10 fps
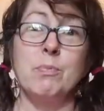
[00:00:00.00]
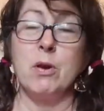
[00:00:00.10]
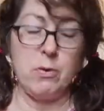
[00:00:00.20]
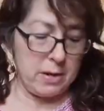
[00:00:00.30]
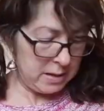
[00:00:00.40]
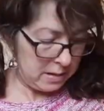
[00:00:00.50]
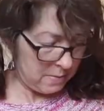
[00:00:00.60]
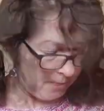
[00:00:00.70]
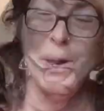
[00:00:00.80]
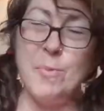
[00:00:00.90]
in progress.
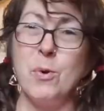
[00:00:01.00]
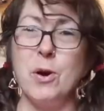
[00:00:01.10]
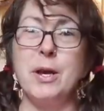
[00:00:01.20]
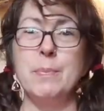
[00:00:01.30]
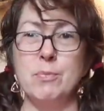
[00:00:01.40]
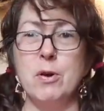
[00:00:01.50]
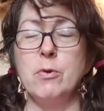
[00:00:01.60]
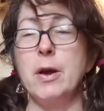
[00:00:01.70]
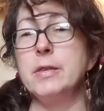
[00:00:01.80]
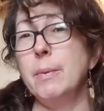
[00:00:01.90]

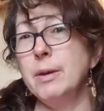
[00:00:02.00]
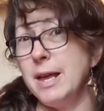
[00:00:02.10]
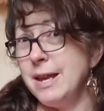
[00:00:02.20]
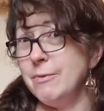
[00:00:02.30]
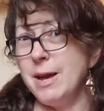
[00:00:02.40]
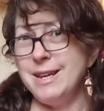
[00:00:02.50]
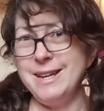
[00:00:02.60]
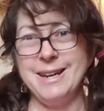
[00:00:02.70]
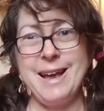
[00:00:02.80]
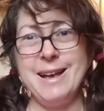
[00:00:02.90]
I'm getting ready
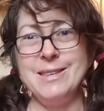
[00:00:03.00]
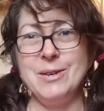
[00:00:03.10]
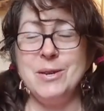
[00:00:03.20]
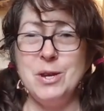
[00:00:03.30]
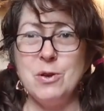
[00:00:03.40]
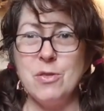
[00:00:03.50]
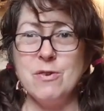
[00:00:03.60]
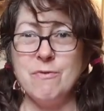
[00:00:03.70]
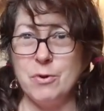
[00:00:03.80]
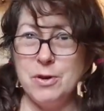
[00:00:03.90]
to cast on
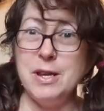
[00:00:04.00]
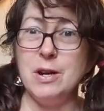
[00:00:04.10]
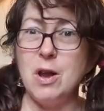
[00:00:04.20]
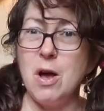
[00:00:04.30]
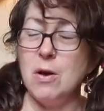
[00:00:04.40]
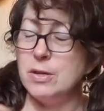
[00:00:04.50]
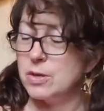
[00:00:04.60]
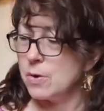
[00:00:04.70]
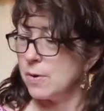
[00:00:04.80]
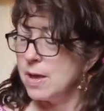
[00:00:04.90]
another for a knit along,
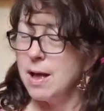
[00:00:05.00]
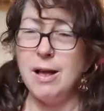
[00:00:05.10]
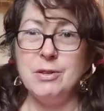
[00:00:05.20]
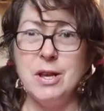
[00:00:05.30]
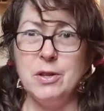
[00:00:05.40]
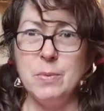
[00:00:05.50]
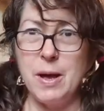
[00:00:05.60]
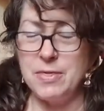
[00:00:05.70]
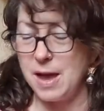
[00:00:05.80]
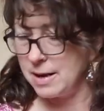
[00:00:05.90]
so I'll tell you
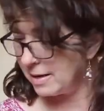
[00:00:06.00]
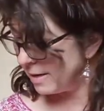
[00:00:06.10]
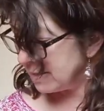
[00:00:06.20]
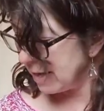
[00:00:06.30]
about that in a